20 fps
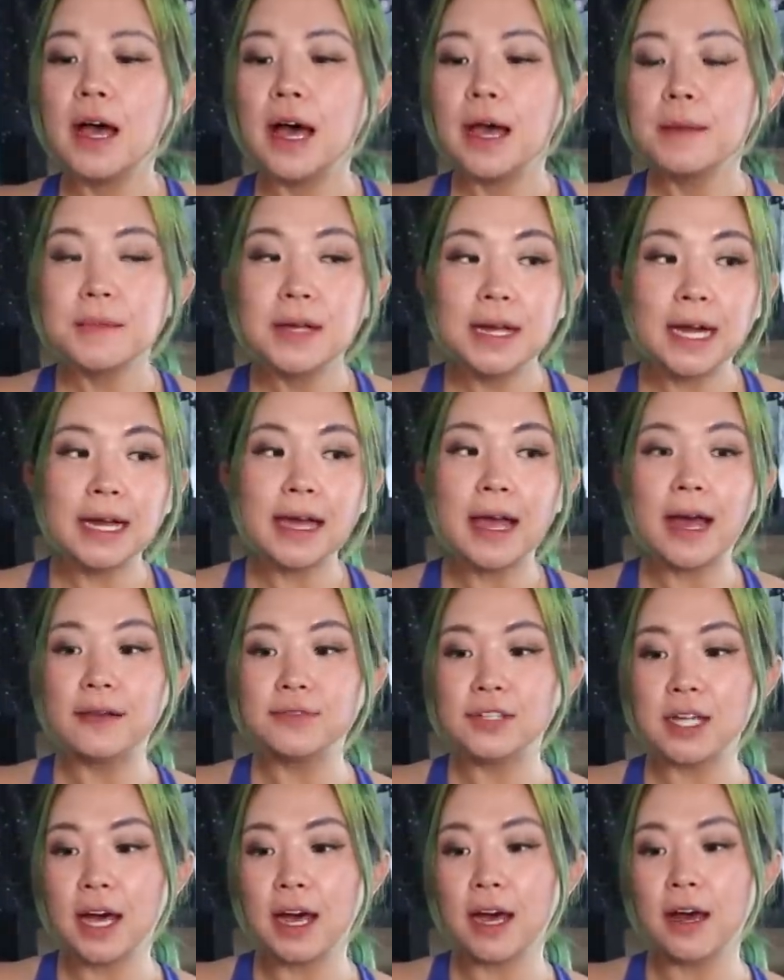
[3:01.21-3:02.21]
I'm gonna have
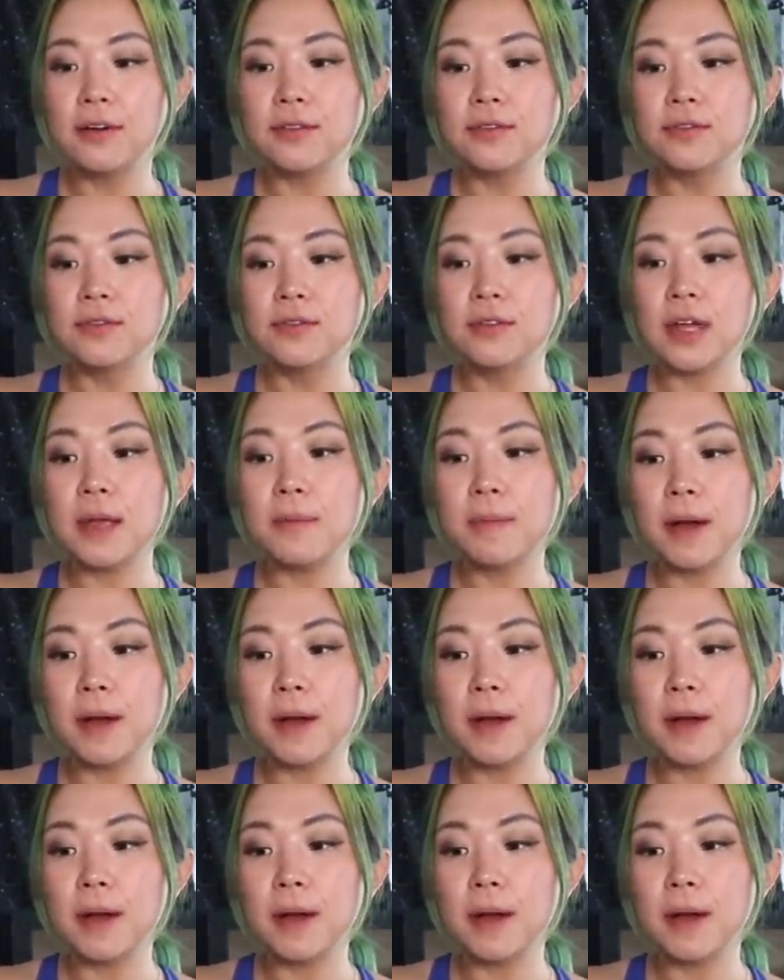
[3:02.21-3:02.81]
to have a